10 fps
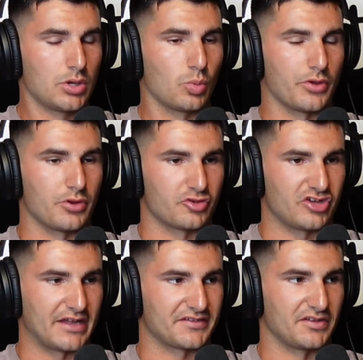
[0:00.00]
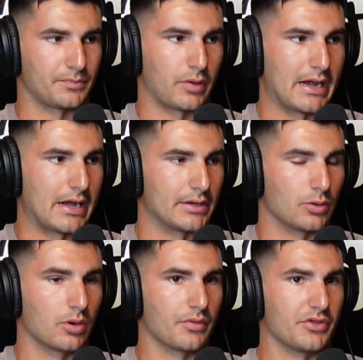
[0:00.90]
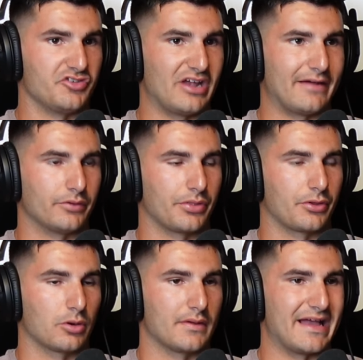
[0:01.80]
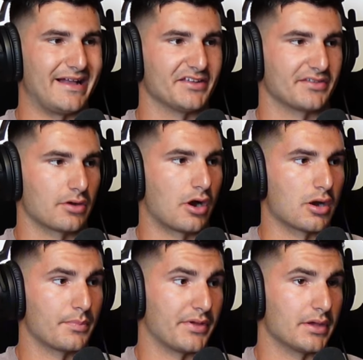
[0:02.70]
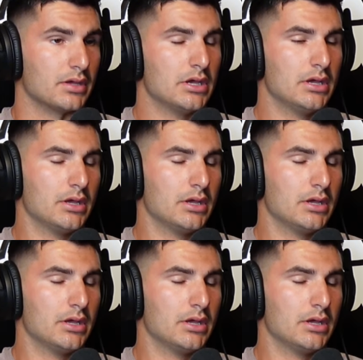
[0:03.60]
where their chest is proud, or the javelin thrower that has their armpit